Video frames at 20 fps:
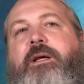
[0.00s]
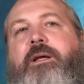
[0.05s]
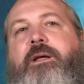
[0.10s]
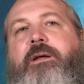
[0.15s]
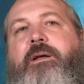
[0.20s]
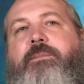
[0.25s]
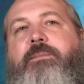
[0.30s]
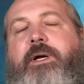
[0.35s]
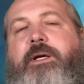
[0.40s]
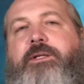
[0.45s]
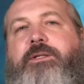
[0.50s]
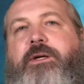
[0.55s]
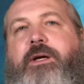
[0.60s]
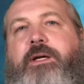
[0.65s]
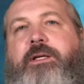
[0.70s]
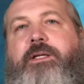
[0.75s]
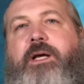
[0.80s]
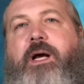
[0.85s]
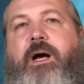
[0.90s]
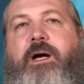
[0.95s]
by trying
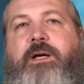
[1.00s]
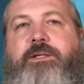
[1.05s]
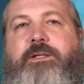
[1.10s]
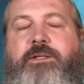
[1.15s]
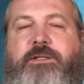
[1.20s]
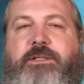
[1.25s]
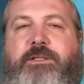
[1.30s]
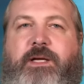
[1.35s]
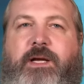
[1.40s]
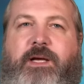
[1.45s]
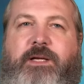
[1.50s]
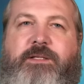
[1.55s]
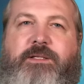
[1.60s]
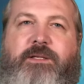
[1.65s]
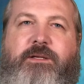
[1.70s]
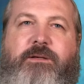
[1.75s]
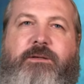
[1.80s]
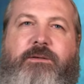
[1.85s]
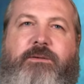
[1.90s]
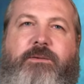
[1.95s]
to ostracize
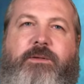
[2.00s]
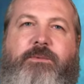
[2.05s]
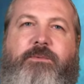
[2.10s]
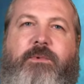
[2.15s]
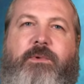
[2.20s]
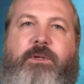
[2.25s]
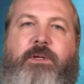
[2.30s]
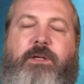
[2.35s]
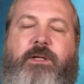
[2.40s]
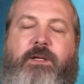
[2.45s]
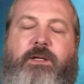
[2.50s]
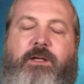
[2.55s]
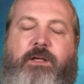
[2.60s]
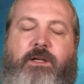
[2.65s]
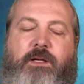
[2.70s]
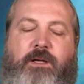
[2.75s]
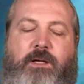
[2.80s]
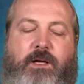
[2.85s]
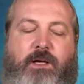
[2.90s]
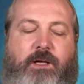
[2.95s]
you and
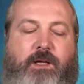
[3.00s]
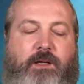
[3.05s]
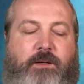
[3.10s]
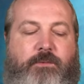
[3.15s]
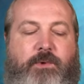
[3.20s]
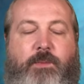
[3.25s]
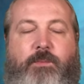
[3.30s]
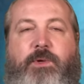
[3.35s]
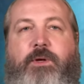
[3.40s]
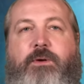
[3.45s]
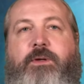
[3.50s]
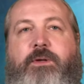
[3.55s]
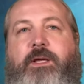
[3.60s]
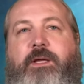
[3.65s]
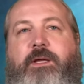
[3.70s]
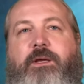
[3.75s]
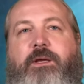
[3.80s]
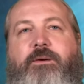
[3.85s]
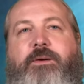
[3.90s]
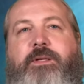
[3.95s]

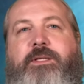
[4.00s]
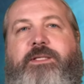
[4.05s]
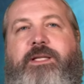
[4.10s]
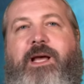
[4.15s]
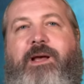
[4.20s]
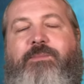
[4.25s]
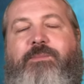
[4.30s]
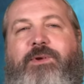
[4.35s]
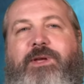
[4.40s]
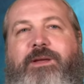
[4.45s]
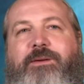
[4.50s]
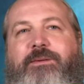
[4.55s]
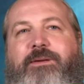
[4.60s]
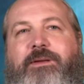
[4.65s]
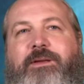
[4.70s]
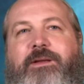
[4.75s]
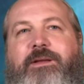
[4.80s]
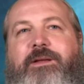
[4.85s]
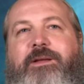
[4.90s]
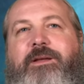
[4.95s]
rebuking you as not being
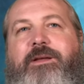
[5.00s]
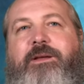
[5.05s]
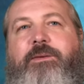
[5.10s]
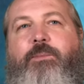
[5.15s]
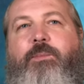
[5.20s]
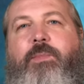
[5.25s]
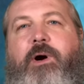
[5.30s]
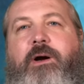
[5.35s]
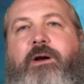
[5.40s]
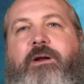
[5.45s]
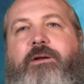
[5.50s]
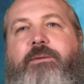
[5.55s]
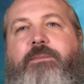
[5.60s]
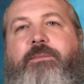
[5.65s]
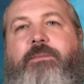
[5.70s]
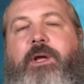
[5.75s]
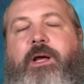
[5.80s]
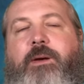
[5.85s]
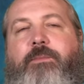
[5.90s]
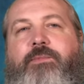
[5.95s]
part of
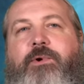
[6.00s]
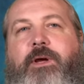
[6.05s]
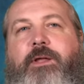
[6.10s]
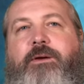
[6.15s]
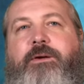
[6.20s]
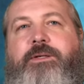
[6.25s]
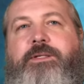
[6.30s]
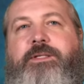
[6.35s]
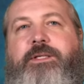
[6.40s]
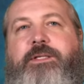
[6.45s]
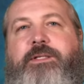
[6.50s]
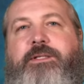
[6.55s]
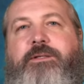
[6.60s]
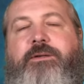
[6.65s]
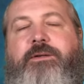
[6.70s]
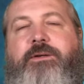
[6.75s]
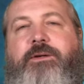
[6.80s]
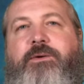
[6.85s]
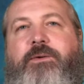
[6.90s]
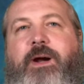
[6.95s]
a brother or sister
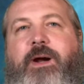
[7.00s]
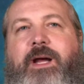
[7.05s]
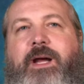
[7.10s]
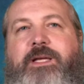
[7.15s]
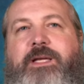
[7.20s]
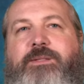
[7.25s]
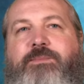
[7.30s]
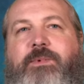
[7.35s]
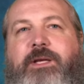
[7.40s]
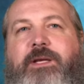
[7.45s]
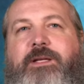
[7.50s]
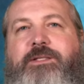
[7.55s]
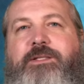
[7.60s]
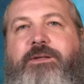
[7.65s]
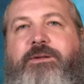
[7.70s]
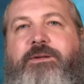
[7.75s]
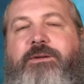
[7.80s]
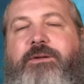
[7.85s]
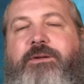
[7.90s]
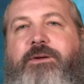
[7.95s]
in Christ because
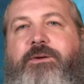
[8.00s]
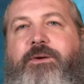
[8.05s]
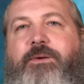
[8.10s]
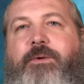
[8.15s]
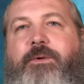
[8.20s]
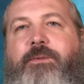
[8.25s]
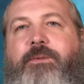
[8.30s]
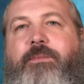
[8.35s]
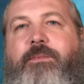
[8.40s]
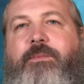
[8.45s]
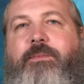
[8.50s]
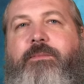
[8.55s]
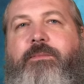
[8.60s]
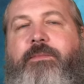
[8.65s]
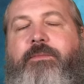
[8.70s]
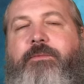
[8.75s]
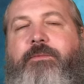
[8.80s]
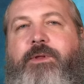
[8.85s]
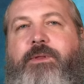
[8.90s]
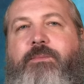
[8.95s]
you don't agree with
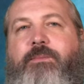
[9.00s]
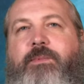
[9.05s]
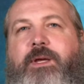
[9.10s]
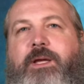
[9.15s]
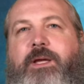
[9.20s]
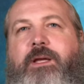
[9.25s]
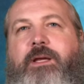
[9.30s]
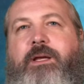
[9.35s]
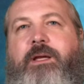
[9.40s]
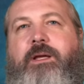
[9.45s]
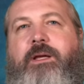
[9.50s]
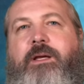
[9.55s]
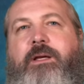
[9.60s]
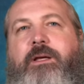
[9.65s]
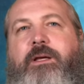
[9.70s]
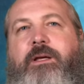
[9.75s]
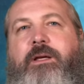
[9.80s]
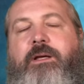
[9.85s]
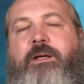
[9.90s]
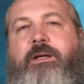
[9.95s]
me.
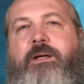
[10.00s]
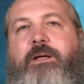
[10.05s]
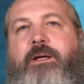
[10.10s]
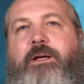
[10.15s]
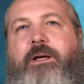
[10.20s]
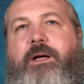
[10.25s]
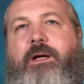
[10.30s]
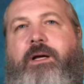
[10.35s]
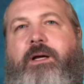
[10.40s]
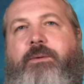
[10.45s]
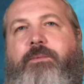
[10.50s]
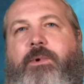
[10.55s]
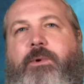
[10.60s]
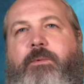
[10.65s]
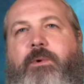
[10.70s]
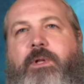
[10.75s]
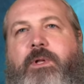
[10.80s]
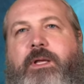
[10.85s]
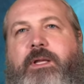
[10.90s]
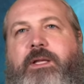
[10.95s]
We
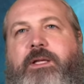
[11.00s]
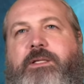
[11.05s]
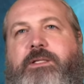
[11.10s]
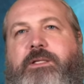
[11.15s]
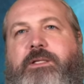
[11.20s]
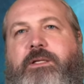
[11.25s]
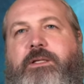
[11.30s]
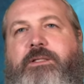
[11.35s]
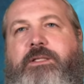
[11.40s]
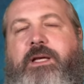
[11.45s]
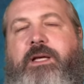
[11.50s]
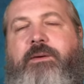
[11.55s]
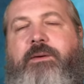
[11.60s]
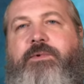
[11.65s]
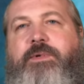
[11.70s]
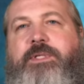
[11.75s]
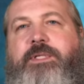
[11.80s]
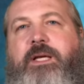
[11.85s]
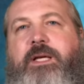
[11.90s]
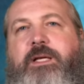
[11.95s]
really need to
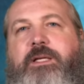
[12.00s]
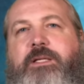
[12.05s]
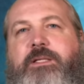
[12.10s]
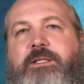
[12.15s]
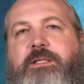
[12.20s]
emphasize